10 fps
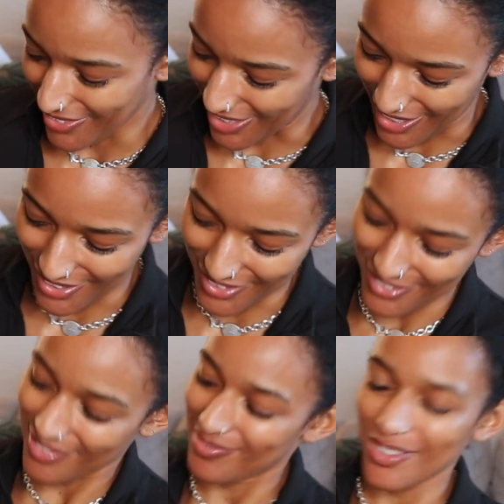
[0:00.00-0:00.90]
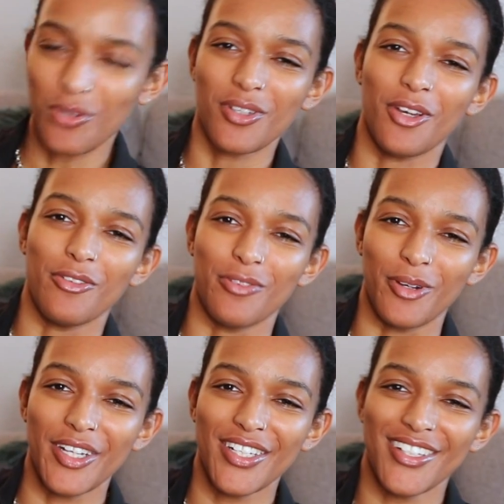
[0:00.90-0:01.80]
then you could go for it.